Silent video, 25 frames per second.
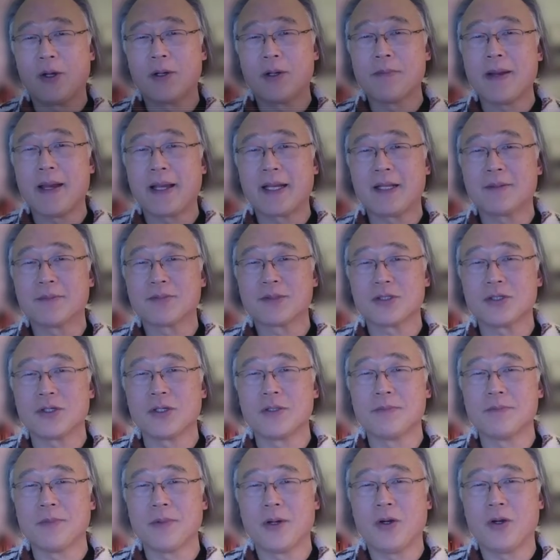Hello, my name
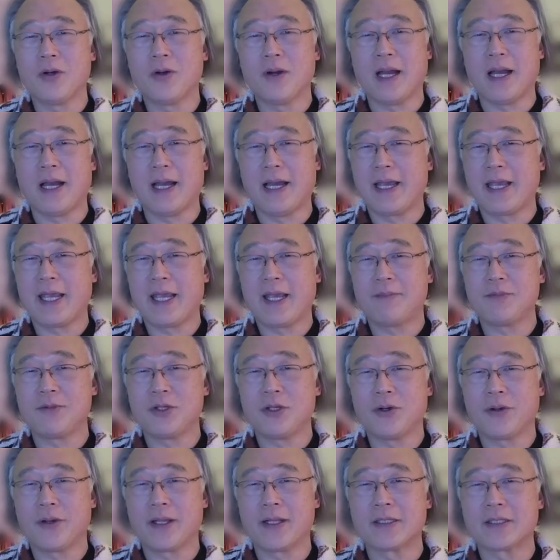is Yunmo. I
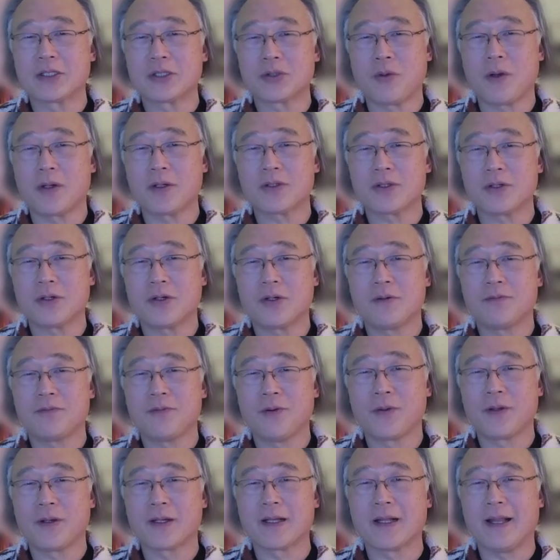am your
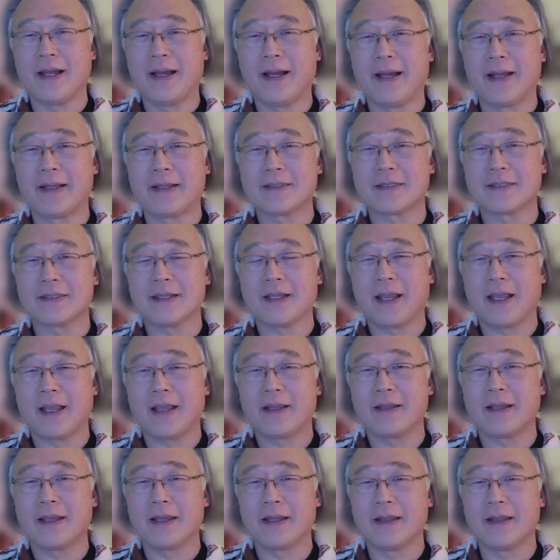instructor for the class.